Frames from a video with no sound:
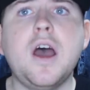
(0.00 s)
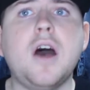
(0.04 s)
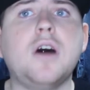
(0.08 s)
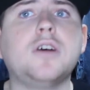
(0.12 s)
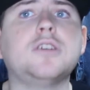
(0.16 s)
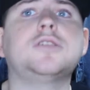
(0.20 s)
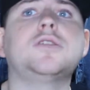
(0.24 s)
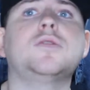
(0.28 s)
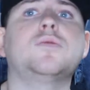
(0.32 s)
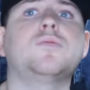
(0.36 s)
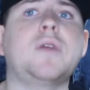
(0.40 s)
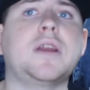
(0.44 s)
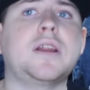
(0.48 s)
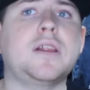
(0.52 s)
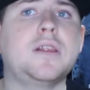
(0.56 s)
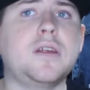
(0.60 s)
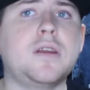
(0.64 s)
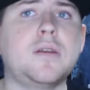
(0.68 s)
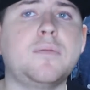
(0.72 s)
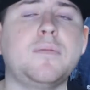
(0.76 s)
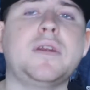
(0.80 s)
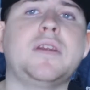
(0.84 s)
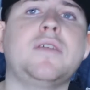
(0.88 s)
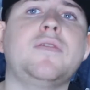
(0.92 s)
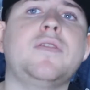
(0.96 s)
Also read a
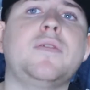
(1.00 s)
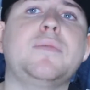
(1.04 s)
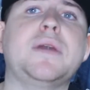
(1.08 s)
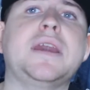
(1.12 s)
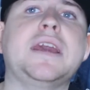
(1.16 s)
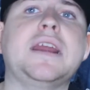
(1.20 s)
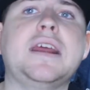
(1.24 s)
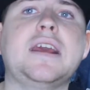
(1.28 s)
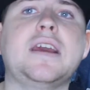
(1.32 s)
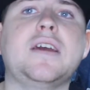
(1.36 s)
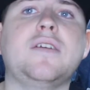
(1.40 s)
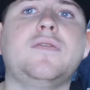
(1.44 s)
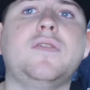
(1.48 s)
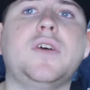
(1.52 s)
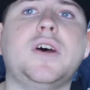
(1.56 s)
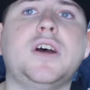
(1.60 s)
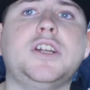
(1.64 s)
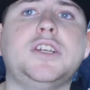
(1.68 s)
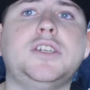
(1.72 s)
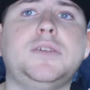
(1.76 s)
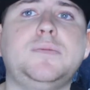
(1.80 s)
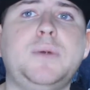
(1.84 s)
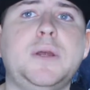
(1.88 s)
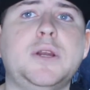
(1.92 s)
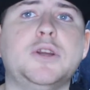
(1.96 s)
little bit of the beginning of
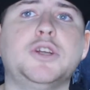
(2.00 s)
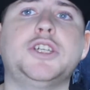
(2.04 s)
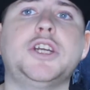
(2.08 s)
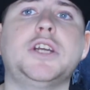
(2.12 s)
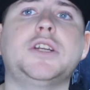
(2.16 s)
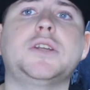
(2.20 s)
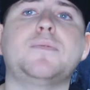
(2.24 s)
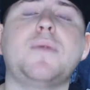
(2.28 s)
Peter J.